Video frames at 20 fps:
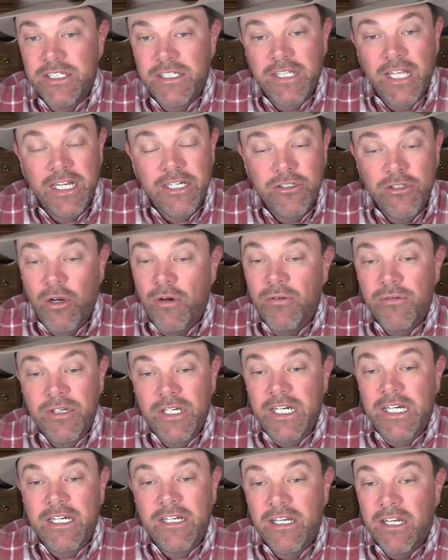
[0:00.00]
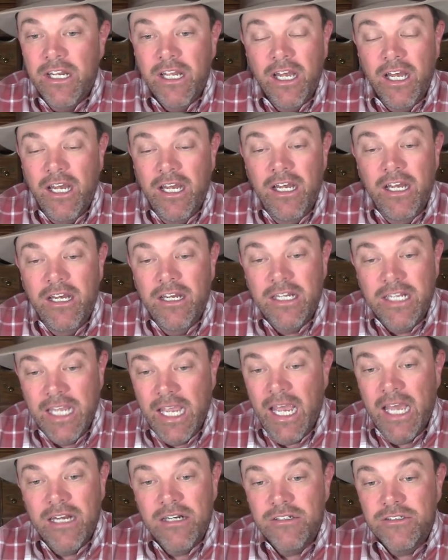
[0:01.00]
and they don't need
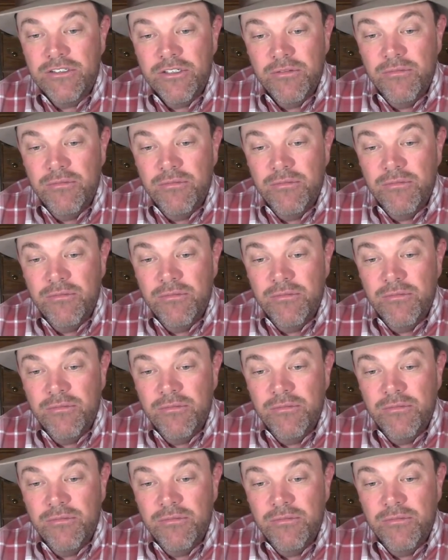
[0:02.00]
cattle so